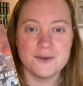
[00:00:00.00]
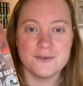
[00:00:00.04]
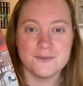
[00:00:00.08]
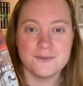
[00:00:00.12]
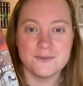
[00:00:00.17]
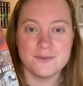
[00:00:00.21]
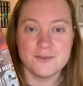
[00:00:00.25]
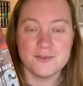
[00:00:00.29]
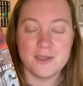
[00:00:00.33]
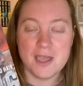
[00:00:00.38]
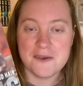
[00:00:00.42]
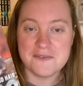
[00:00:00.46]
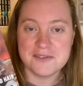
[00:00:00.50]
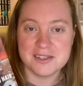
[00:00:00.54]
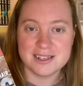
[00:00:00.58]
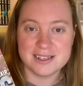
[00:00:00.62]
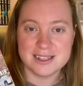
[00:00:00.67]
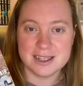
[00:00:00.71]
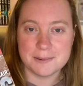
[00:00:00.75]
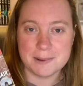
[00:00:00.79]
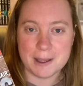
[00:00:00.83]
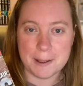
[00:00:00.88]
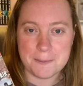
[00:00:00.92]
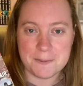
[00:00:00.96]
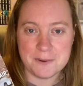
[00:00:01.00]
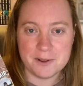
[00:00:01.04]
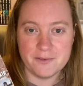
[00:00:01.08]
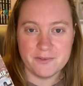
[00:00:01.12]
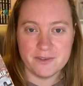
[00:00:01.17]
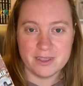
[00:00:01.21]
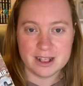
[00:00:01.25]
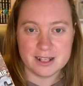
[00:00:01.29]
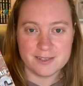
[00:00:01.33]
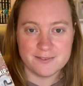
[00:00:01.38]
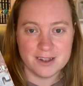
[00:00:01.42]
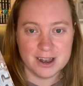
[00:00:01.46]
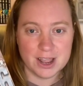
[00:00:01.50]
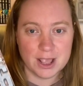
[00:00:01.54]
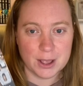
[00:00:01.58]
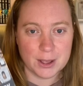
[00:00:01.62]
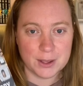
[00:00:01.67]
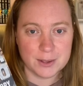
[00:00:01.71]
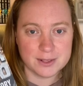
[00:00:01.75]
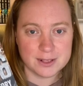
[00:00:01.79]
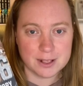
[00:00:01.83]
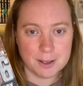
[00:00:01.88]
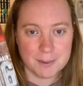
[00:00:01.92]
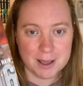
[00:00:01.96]
If you haven't seen my previous
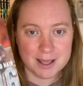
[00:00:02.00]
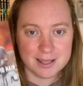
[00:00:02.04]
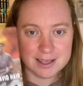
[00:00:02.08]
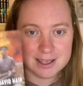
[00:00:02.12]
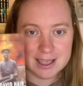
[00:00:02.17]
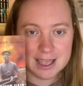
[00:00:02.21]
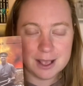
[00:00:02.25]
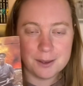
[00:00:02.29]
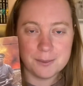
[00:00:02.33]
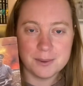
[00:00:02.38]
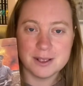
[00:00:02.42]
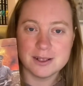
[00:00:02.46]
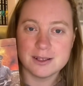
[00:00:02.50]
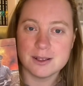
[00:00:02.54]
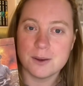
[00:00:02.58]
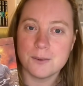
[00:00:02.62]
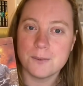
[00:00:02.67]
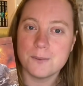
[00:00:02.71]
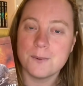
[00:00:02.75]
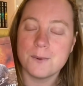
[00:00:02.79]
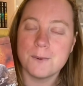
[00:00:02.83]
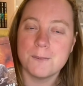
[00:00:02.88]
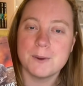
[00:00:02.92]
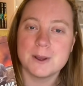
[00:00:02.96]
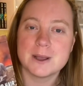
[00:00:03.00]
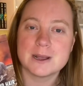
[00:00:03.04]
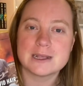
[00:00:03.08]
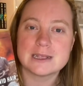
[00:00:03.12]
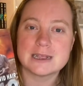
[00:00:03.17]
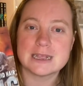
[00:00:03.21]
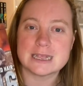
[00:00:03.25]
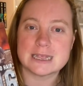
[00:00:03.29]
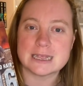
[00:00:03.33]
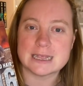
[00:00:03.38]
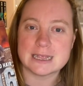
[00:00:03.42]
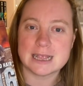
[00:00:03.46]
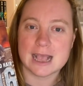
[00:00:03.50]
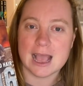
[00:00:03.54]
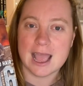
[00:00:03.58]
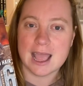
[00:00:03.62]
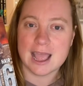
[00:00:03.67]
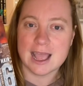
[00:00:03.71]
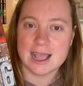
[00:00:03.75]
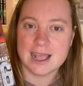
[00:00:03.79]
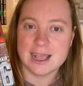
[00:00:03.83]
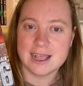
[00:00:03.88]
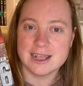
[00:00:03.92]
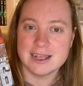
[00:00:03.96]
videos about the Kiwis at War book, this is
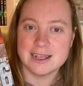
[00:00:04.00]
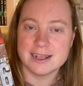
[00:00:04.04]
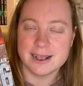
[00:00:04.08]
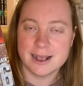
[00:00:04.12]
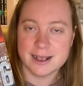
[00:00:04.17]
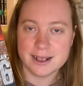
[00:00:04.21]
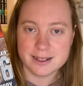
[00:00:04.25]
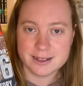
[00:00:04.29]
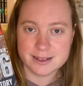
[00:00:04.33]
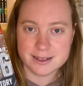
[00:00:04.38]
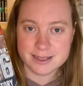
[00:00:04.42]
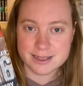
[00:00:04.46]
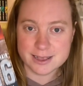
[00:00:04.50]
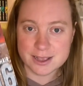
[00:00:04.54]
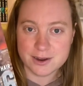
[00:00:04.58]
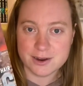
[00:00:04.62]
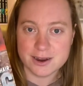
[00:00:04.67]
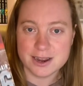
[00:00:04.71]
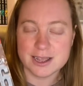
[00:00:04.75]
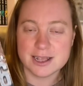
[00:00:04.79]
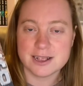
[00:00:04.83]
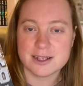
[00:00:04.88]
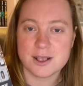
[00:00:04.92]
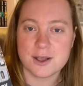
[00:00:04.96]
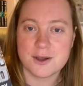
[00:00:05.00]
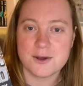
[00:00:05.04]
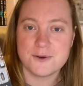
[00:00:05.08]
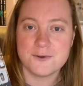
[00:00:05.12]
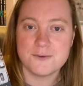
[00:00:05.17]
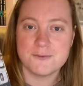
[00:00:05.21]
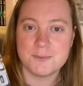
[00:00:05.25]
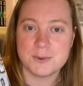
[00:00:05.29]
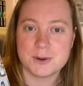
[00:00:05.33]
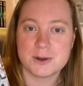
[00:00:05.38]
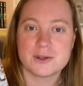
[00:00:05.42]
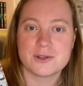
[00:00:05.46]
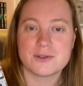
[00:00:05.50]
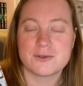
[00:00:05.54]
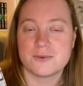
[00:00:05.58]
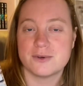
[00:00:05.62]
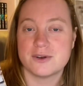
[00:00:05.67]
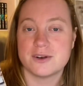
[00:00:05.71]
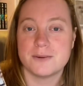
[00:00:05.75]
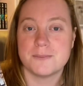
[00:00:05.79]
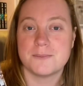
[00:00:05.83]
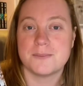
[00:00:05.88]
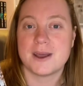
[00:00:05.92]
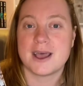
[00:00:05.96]
a series of books
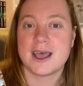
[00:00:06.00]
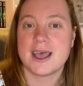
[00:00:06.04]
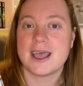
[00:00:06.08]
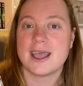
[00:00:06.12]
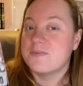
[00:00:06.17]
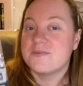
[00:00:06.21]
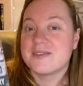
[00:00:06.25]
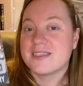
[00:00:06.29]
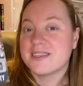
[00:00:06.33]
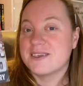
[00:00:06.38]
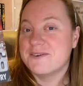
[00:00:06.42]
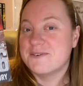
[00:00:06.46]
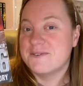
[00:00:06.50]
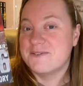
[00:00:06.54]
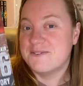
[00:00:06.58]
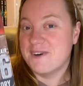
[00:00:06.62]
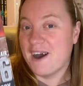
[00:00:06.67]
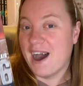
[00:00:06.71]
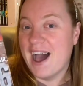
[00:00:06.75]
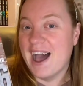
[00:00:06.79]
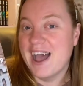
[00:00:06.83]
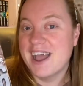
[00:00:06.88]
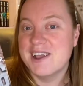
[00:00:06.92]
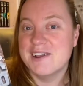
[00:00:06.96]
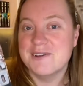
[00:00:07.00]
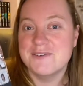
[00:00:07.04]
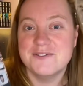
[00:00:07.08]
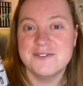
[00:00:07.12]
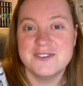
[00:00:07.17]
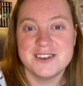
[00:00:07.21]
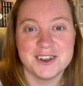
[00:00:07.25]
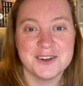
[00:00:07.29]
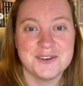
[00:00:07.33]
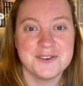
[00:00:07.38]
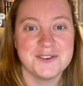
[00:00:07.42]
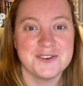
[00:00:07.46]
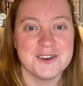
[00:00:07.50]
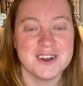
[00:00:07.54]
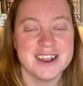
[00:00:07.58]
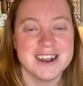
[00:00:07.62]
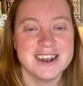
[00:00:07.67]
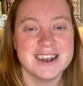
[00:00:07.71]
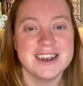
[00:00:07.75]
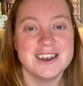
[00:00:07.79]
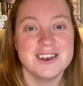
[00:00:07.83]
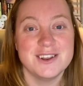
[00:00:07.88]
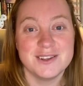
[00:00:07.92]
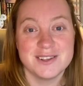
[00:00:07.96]
written by 5
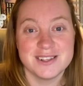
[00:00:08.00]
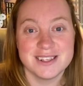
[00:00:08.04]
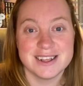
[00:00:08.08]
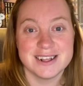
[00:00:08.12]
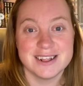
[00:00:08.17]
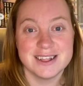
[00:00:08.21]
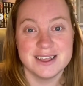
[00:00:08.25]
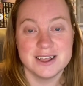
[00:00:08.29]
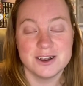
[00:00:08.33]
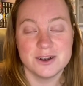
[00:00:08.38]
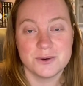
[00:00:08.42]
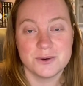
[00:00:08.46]
different New Zealand